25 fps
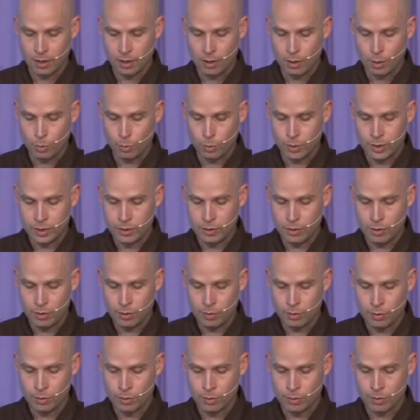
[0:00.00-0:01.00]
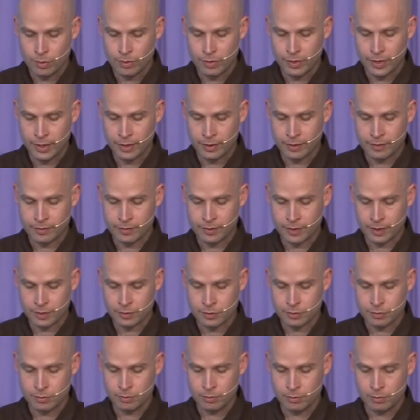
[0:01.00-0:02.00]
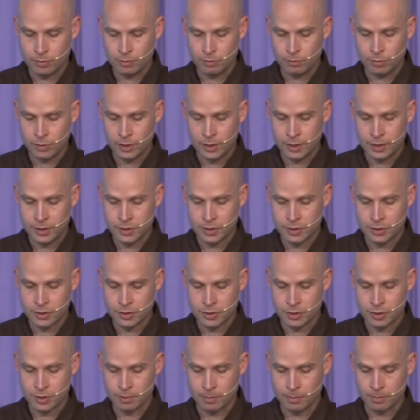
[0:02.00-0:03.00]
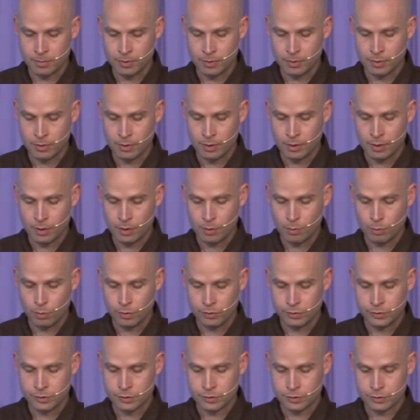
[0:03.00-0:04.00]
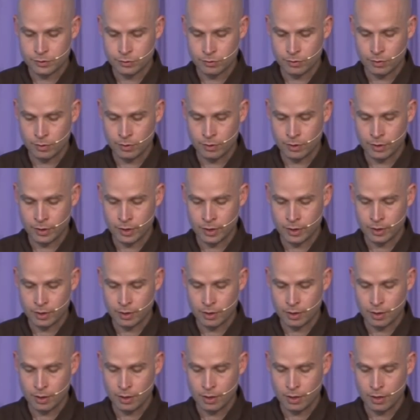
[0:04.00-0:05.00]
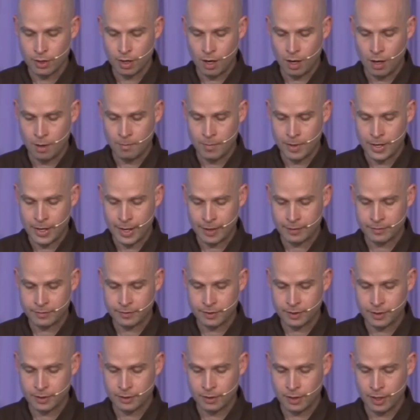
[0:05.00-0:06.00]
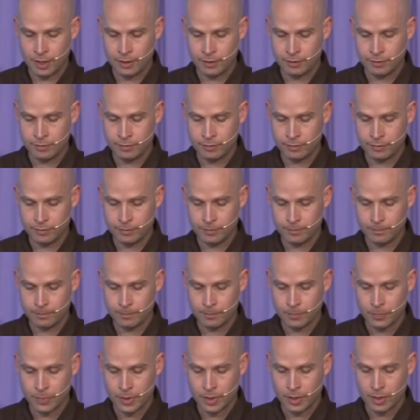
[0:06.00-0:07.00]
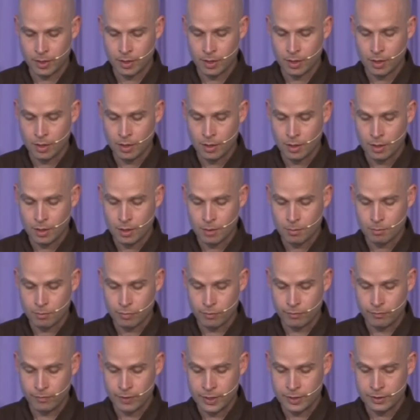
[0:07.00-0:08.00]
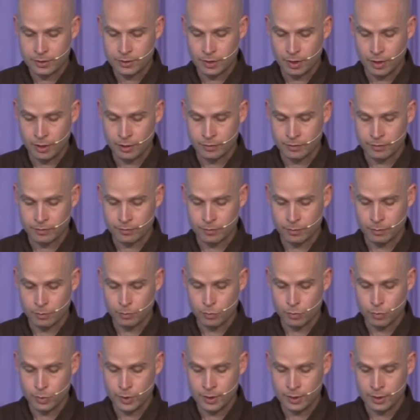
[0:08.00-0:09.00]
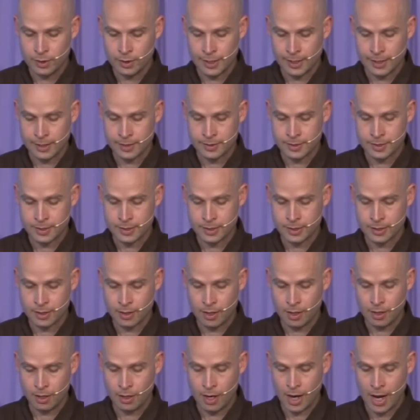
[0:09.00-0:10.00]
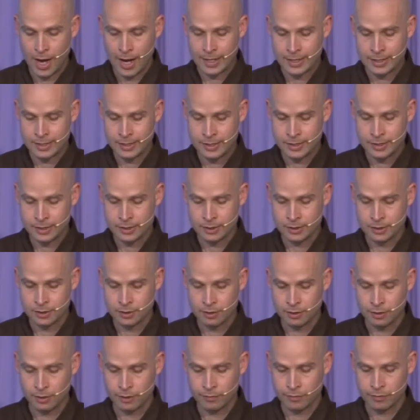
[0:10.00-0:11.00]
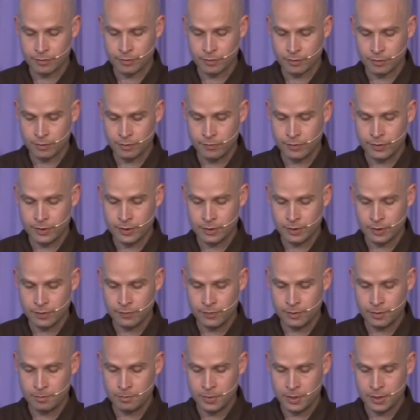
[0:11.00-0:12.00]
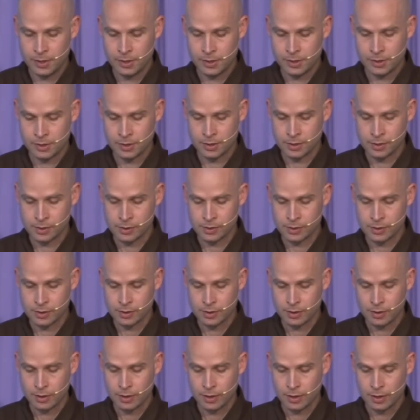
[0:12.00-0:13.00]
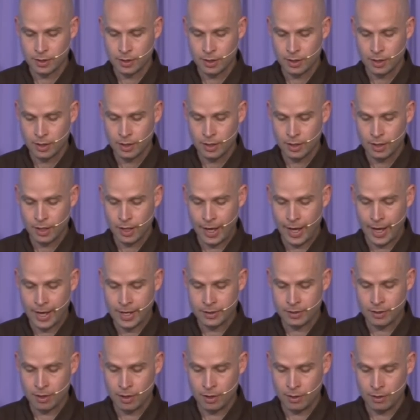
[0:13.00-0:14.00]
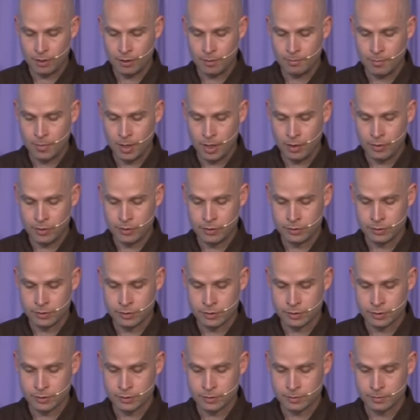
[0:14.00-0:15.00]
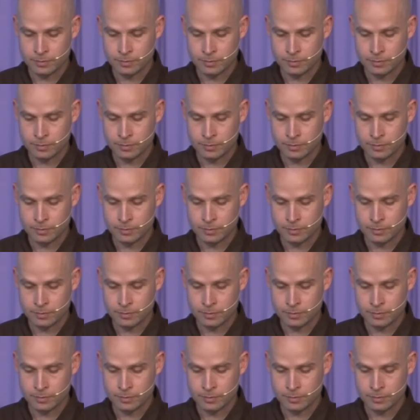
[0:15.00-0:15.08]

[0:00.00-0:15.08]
We know that a sexual relationship will destroy our monastic life, prevent us from realizing our ideal of serving living beings, and harm others.